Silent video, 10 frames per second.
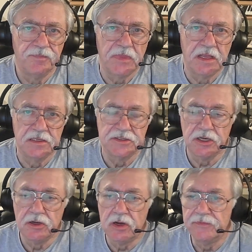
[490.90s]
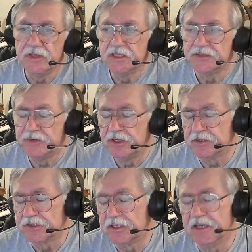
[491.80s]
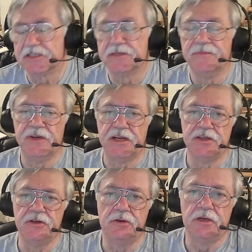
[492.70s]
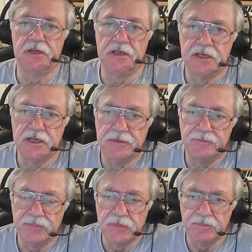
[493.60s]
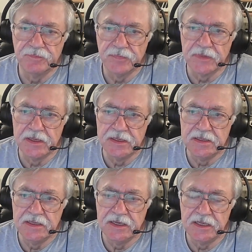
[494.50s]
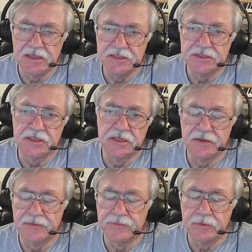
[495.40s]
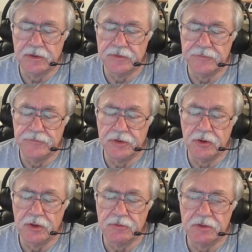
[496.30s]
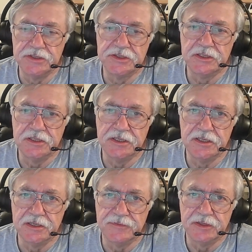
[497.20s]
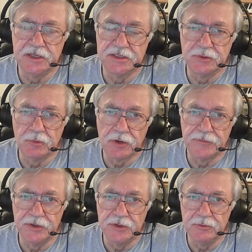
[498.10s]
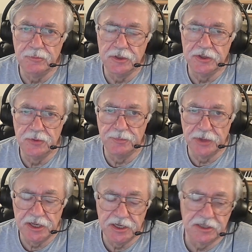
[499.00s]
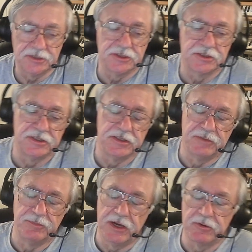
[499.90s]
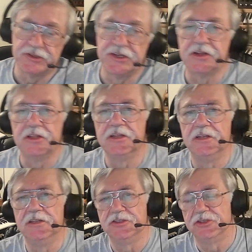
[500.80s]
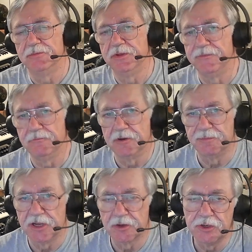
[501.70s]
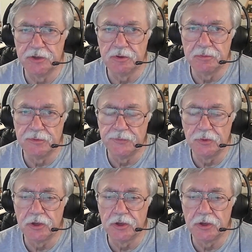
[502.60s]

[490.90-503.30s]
So hopefully this video still has some value, at least for no other reason. If it doesn't work for you, don't panic, just power cycle it and you should be right back where you were before.